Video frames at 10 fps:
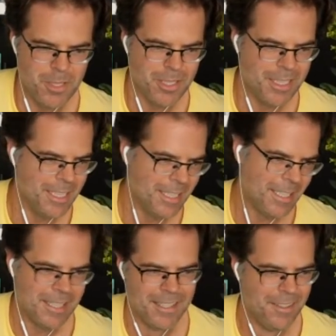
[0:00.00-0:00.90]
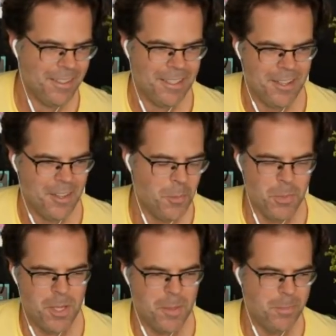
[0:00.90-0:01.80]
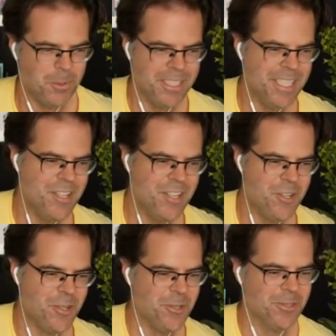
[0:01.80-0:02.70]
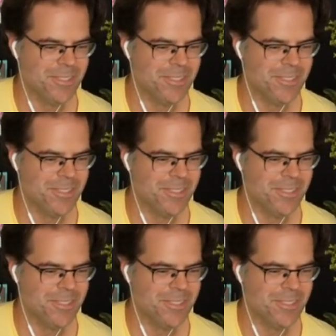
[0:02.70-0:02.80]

like, the people need you.